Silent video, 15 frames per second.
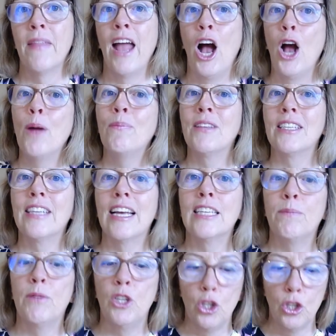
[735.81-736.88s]
I hope this has
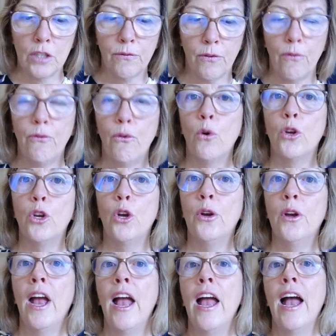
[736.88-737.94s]
been useful for
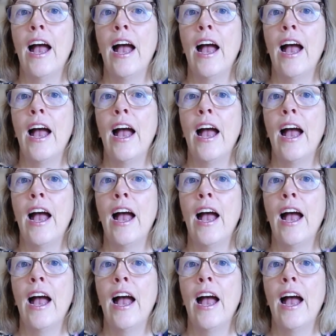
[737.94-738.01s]
you.